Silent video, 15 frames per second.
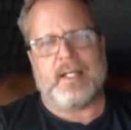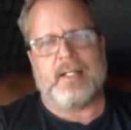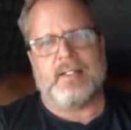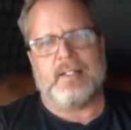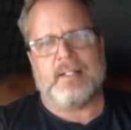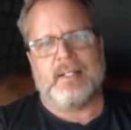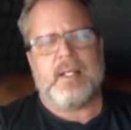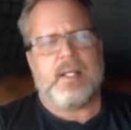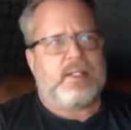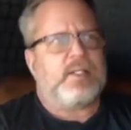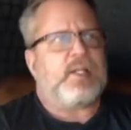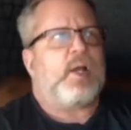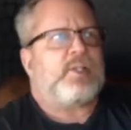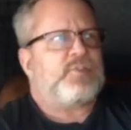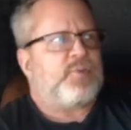yeah.
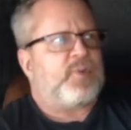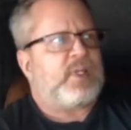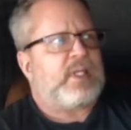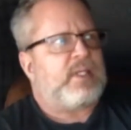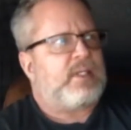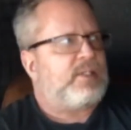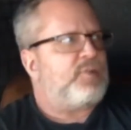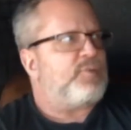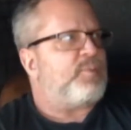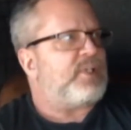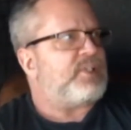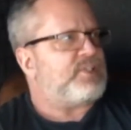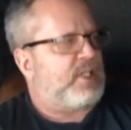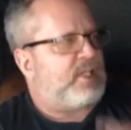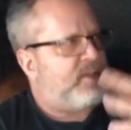It's funny you
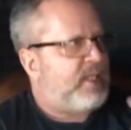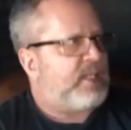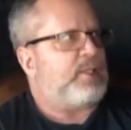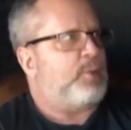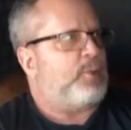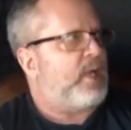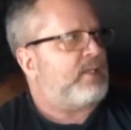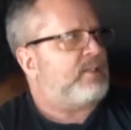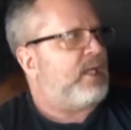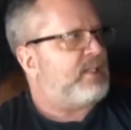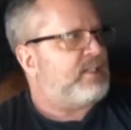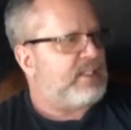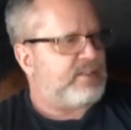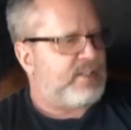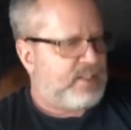mentioned, and thank you.
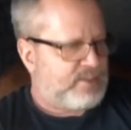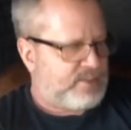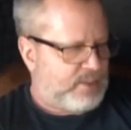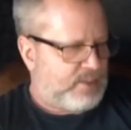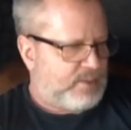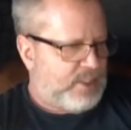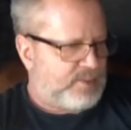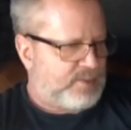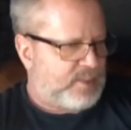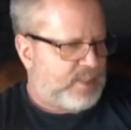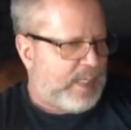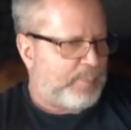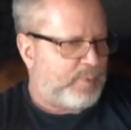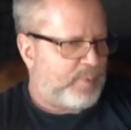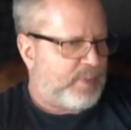I take that as a
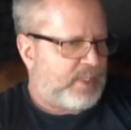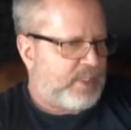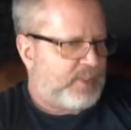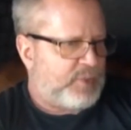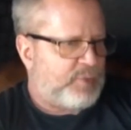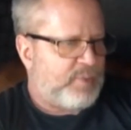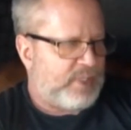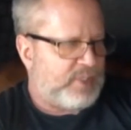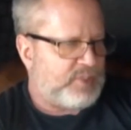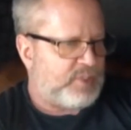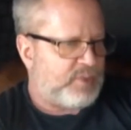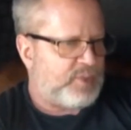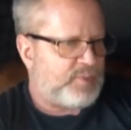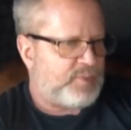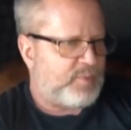compliment. And you
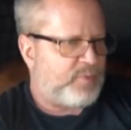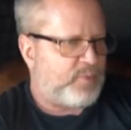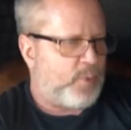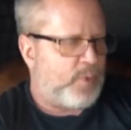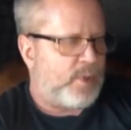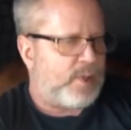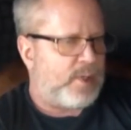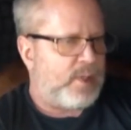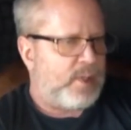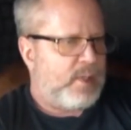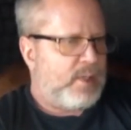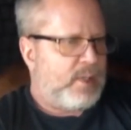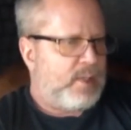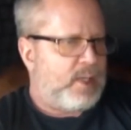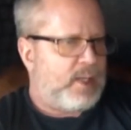mentioned this before.
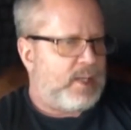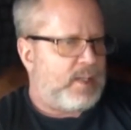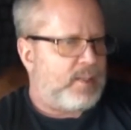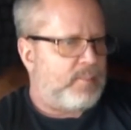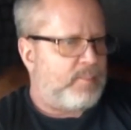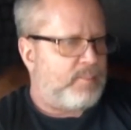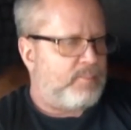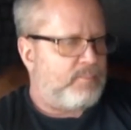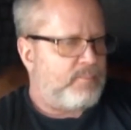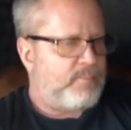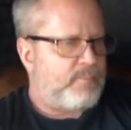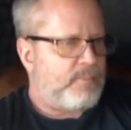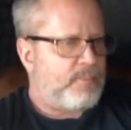I